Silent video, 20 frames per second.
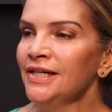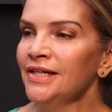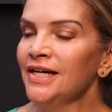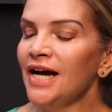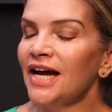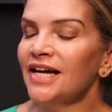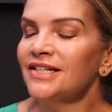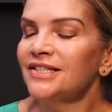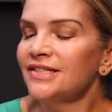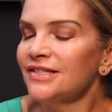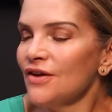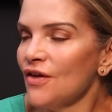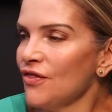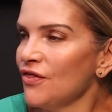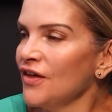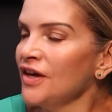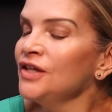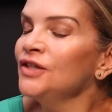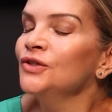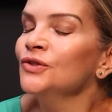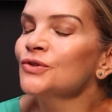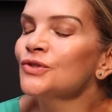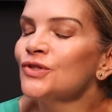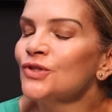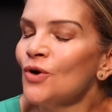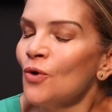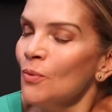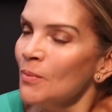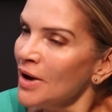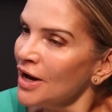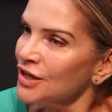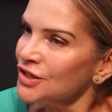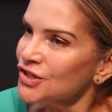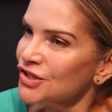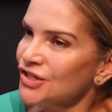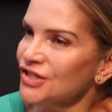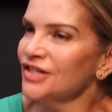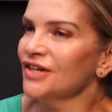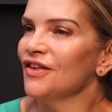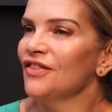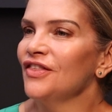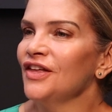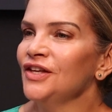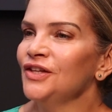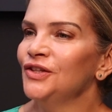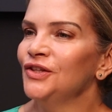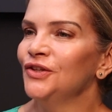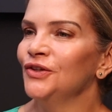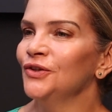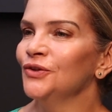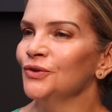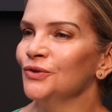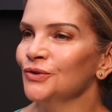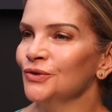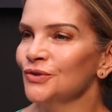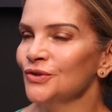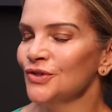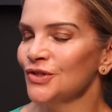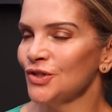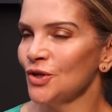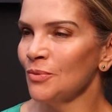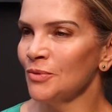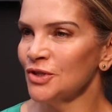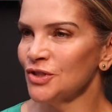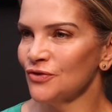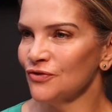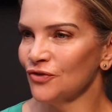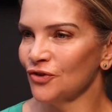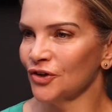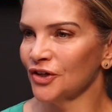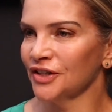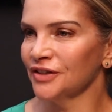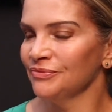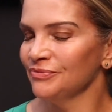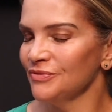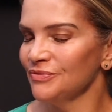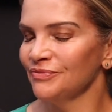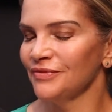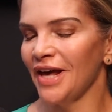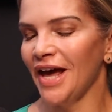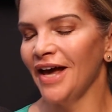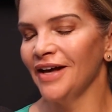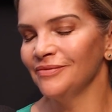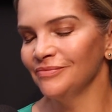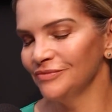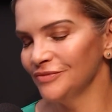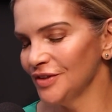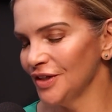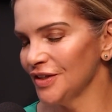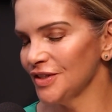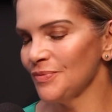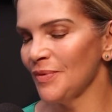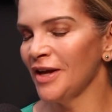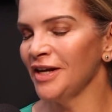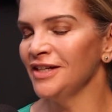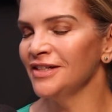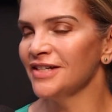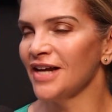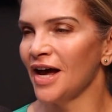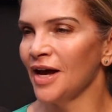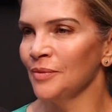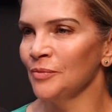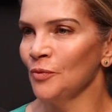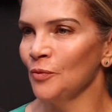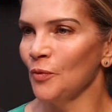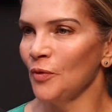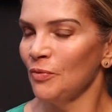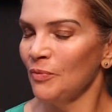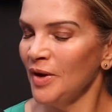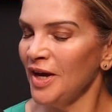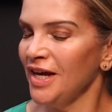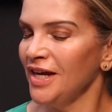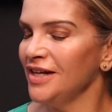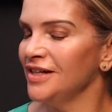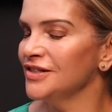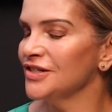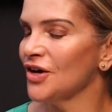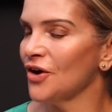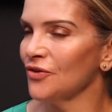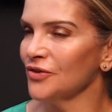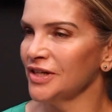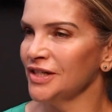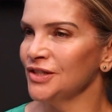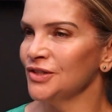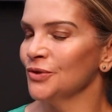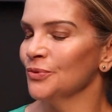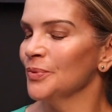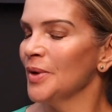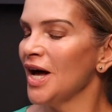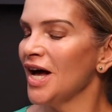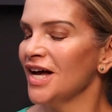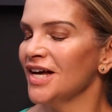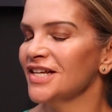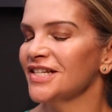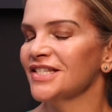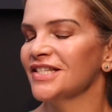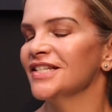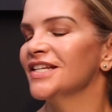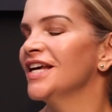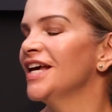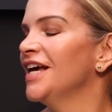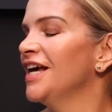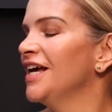Guys, thank you so much. Thank you so much for spending time with me, talking to us.